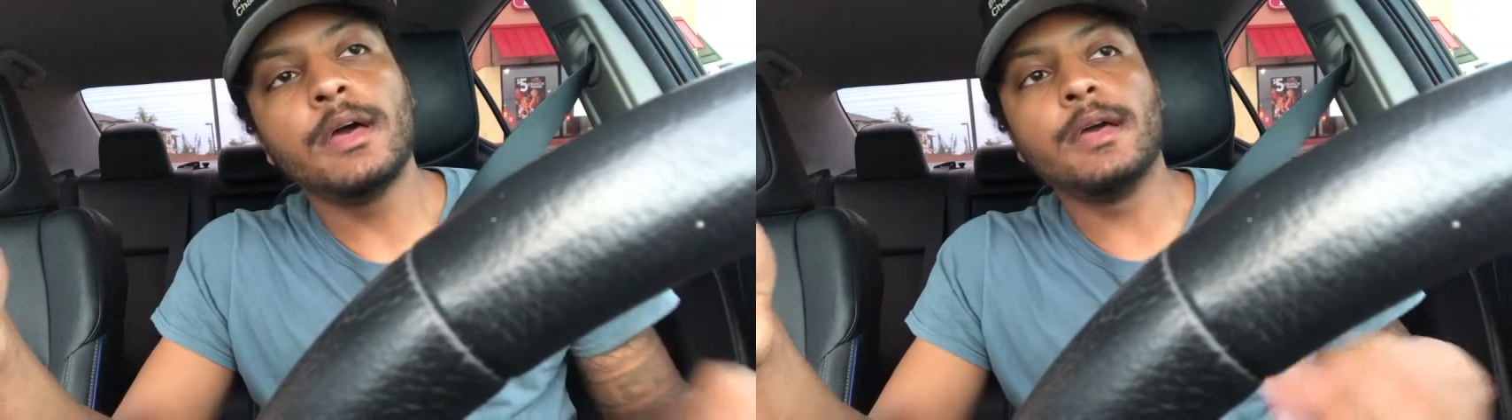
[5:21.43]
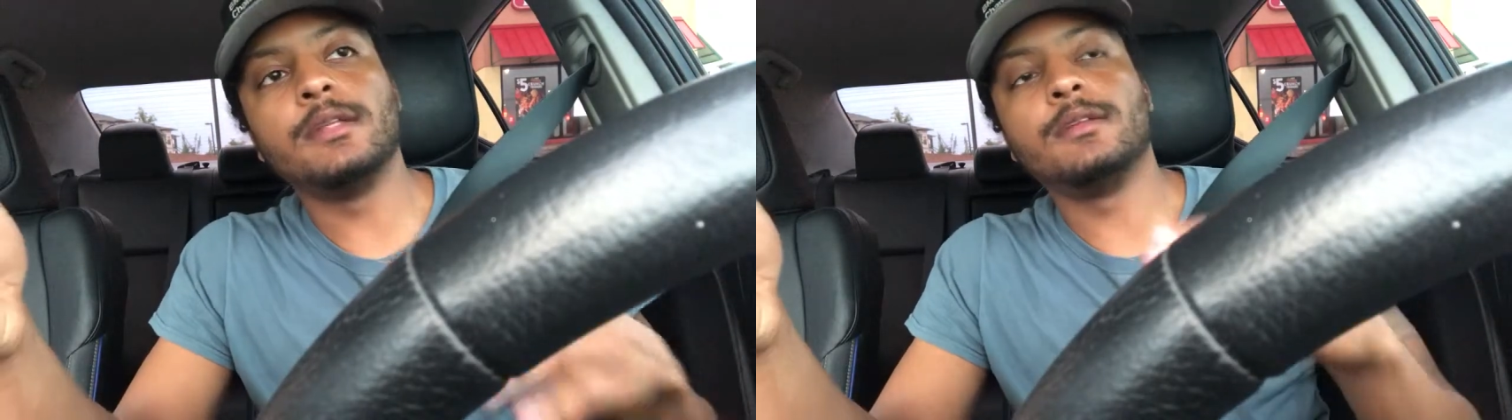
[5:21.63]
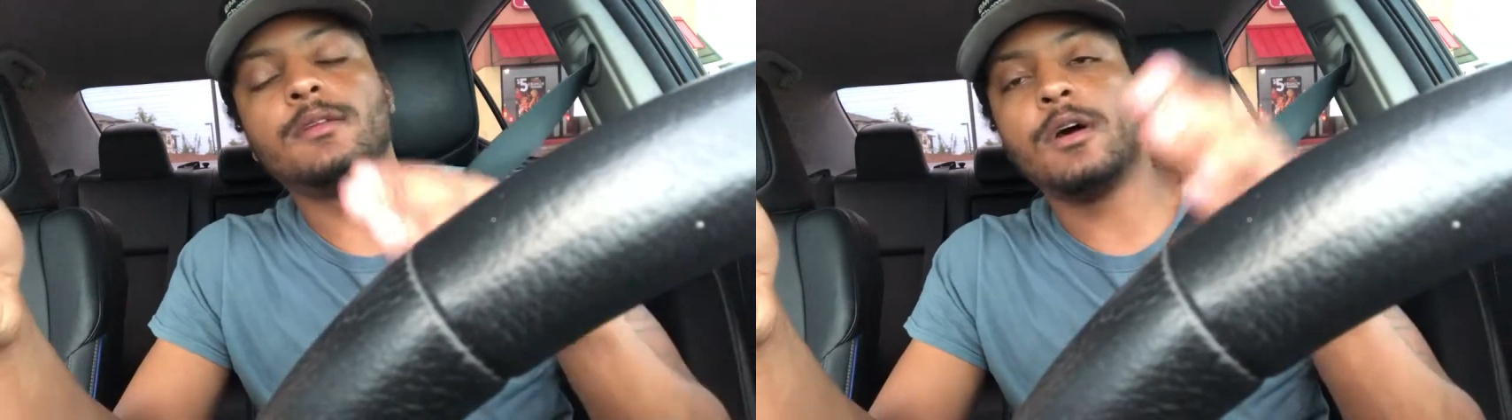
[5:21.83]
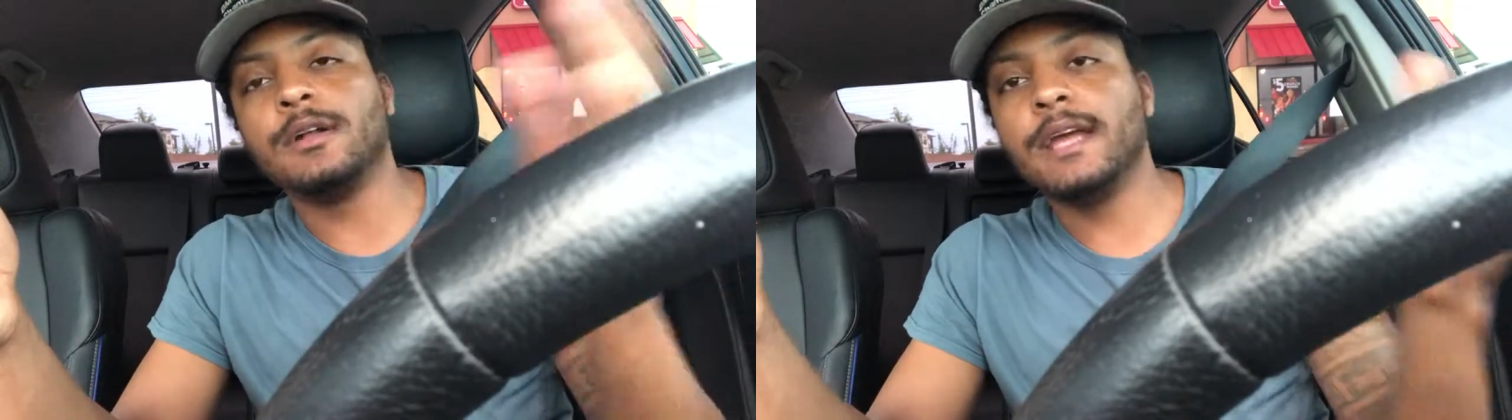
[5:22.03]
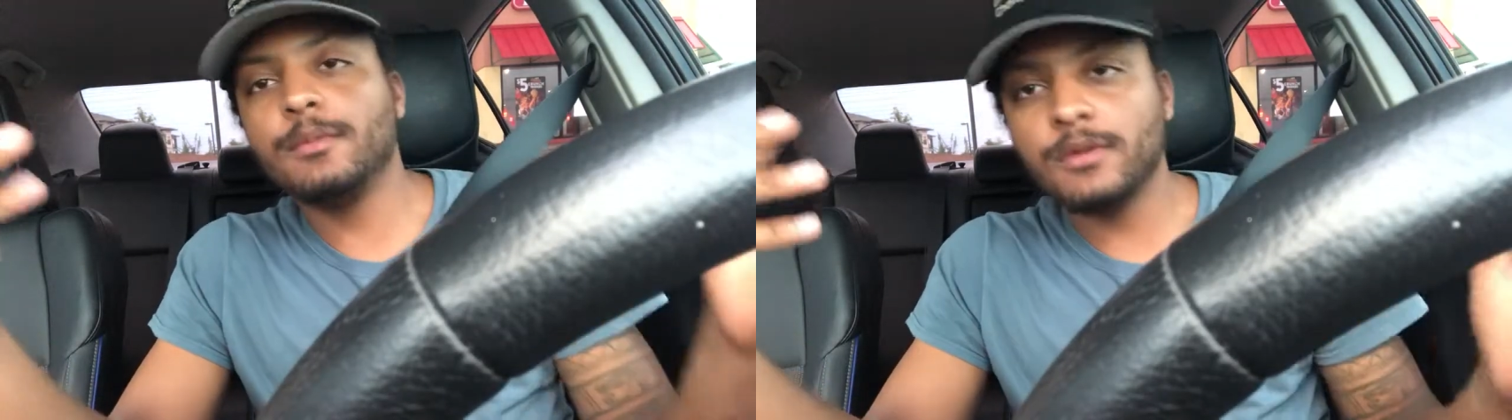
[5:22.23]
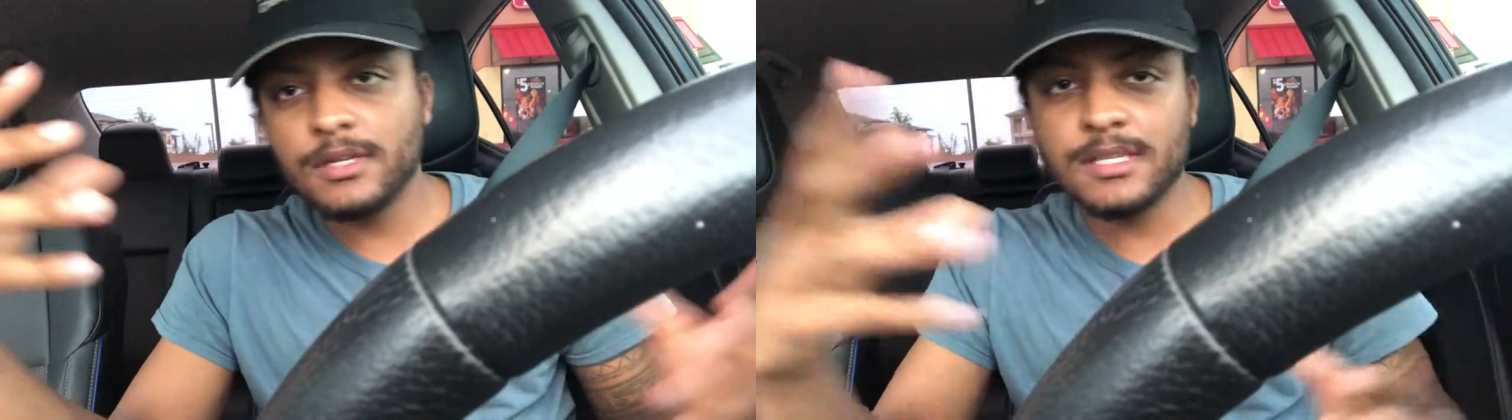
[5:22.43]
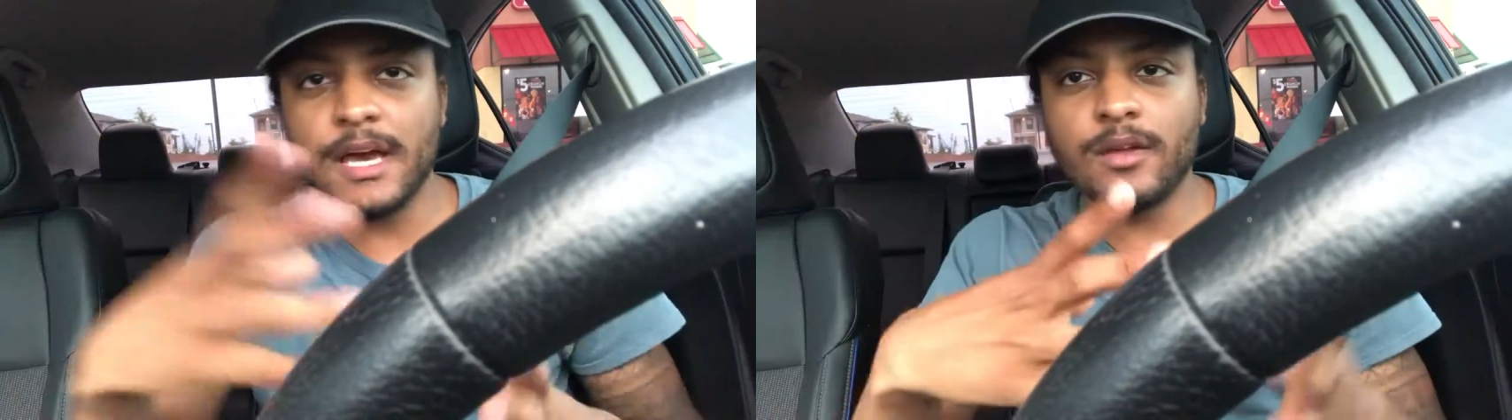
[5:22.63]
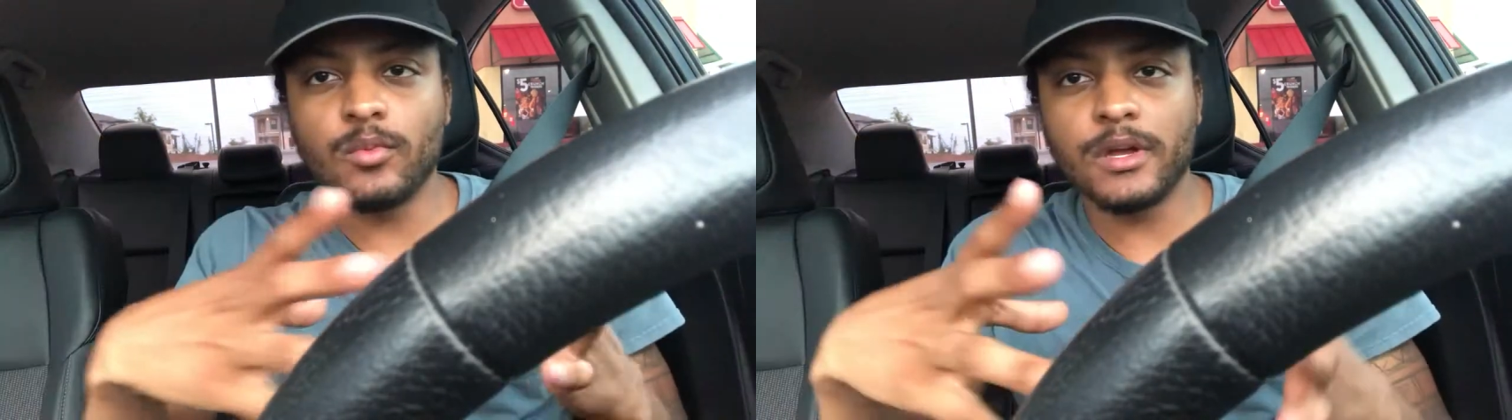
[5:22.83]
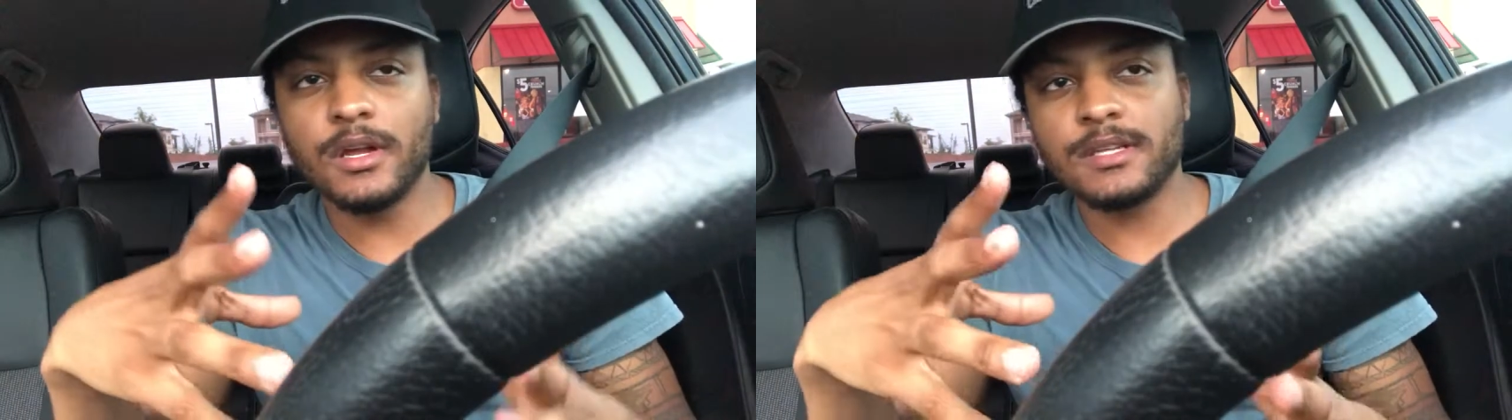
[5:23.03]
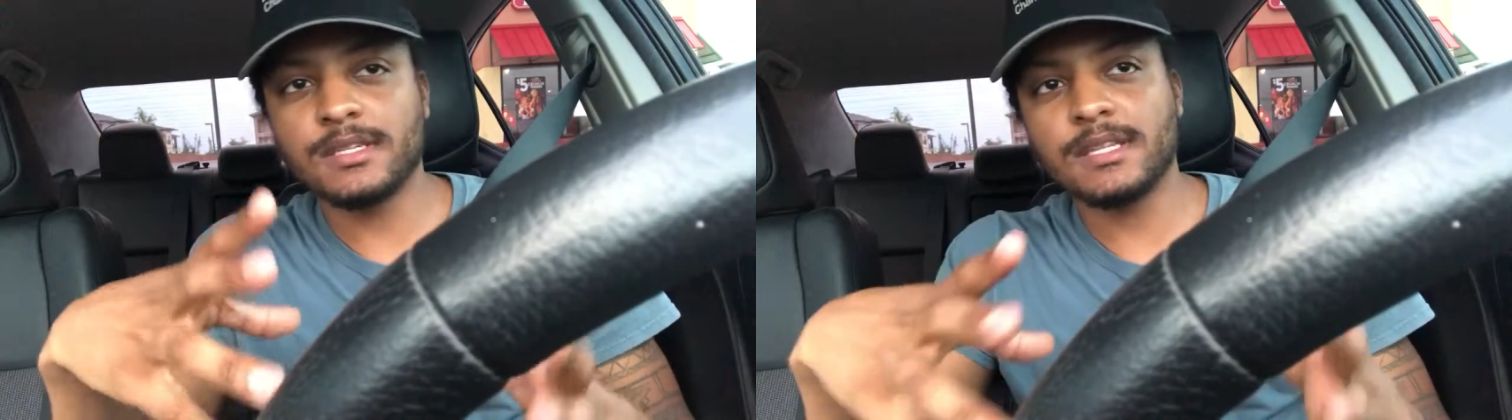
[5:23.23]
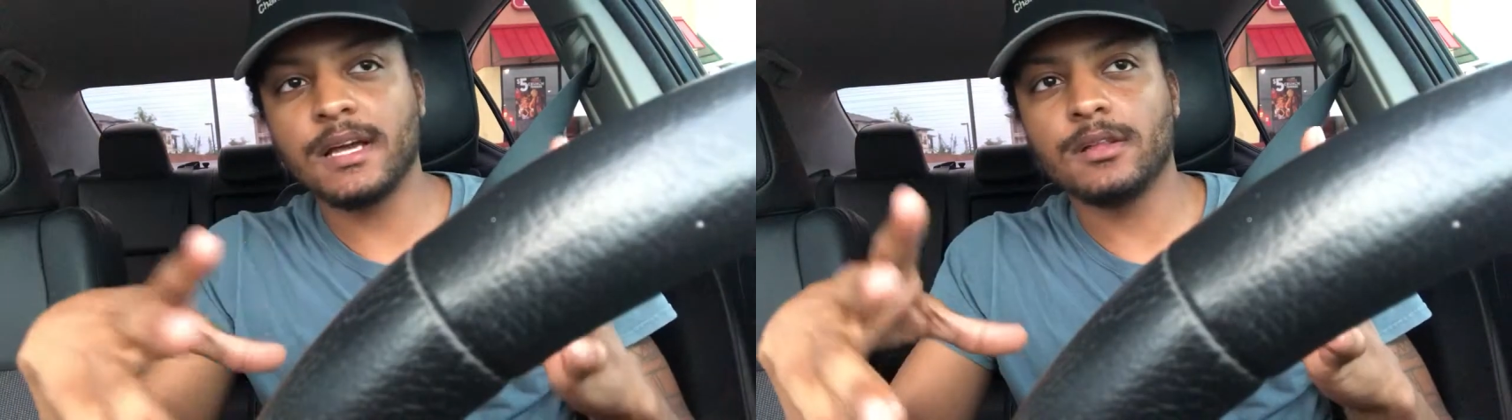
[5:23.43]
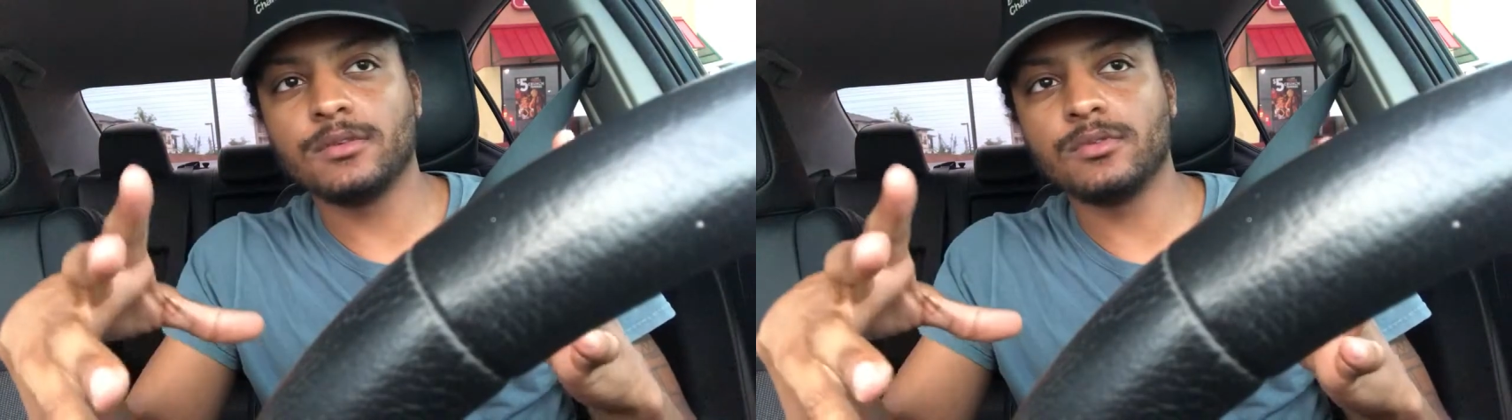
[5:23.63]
And then our neighborhood is kind of weird because it's like